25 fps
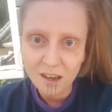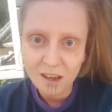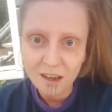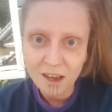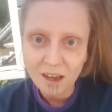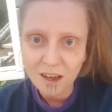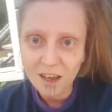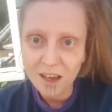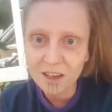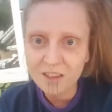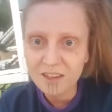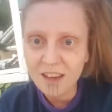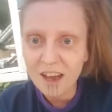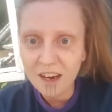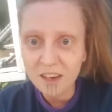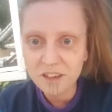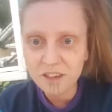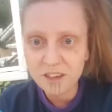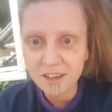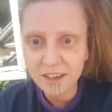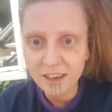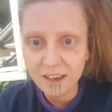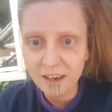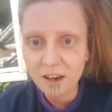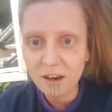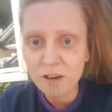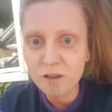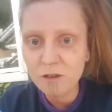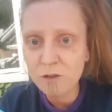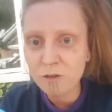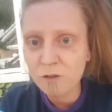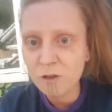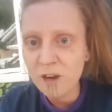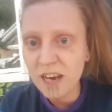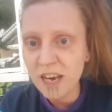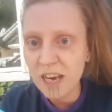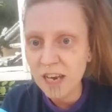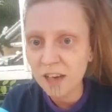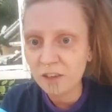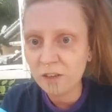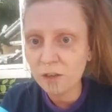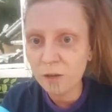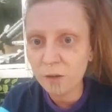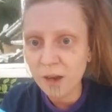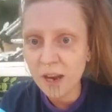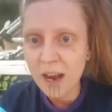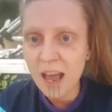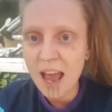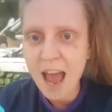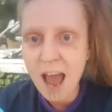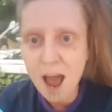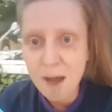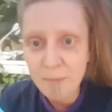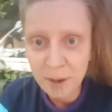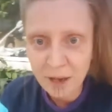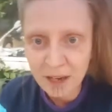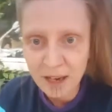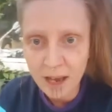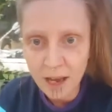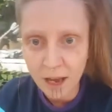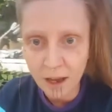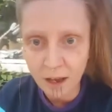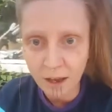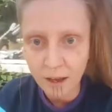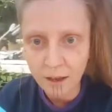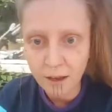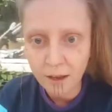it's actually agreeing to it happening.